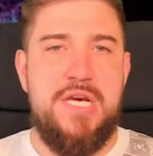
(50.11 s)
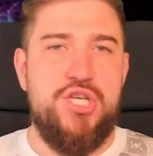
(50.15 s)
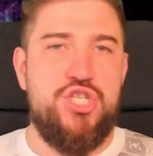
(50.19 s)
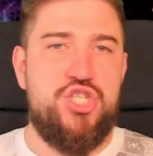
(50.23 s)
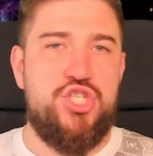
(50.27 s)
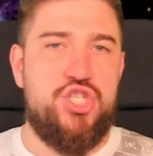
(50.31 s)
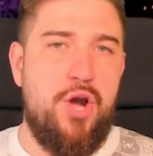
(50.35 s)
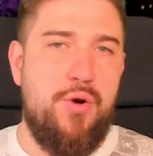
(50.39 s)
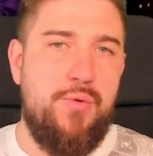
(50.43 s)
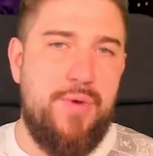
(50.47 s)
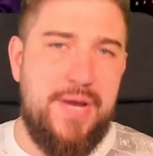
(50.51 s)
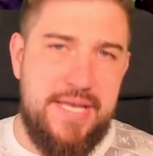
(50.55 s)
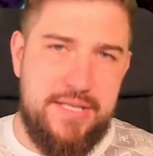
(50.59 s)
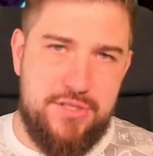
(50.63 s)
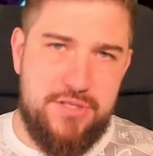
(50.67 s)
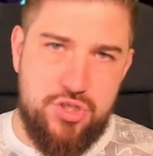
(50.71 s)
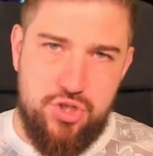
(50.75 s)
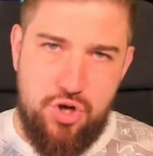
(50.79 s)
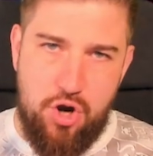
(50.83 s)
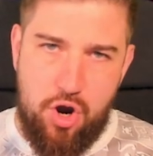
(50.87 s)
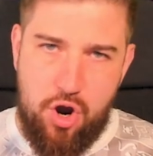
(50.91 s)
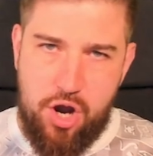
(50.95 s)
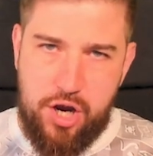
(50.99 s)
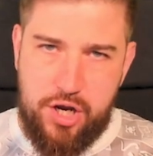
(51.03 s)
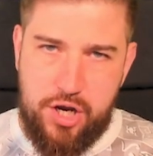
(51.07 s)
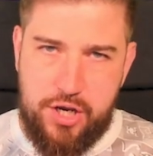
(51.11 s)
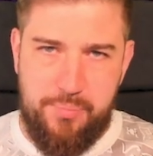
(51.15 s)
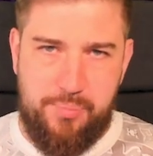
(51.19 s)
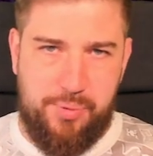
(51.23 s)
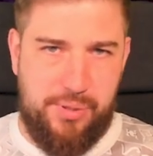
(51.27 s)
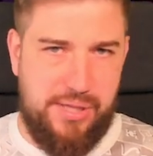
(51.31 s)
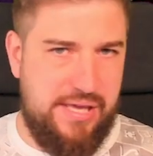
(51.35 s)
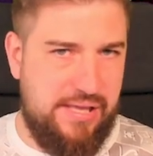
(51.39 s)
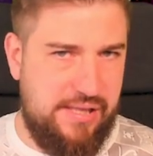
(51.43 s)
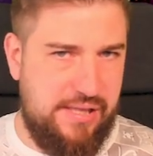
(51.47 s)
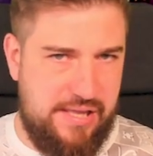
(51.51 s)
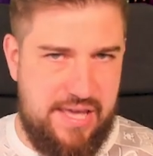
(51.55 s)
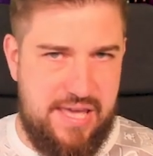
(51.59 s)
So it's not a
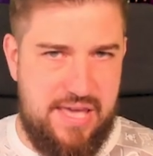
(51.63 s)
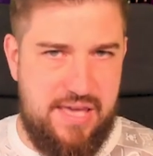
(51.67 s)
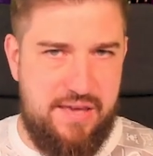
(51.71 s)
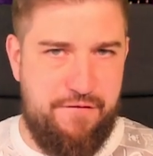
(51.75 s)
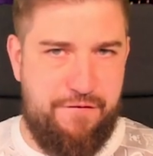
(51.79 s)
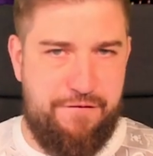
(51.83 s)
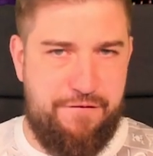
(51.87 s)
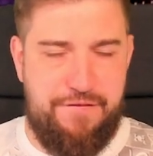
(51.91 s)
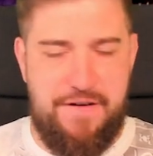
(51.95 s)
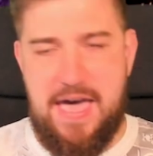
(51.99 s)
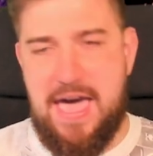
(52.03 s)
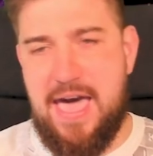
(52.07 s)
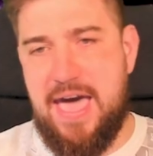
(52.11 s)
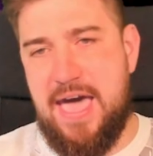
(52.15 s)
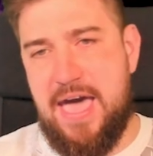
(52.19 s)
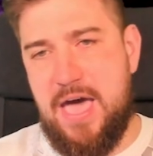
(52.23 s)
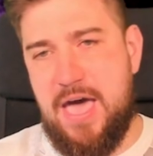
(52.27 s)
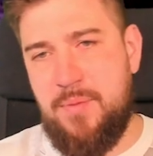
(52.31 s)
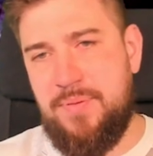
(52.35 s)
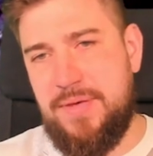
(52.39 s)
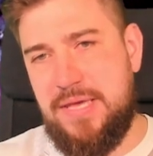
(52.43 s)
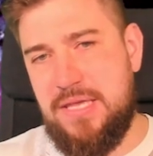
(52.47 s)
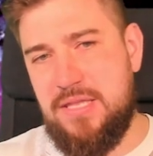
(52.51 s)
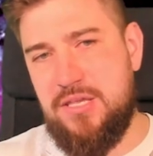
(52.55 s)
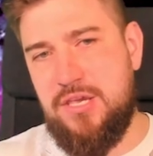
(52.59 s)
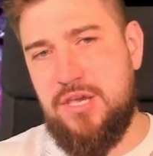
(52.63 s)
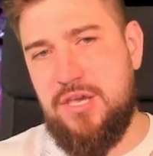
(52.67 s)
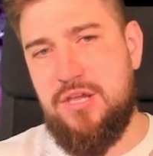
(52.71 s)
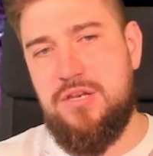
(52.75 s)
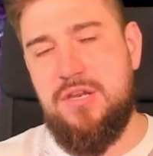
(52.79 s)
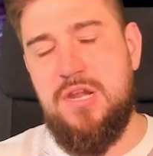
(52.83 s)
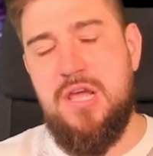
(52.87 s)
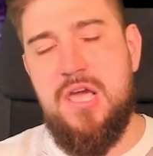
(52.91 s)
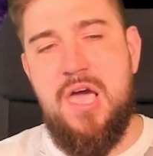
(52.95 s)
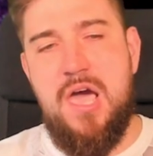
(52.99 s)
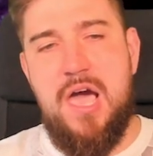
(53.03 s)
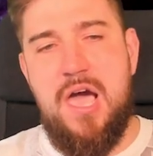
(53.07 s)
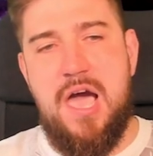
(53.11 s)
completely fair
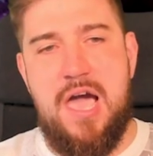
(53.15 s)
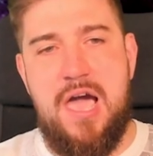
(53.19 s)
opinion.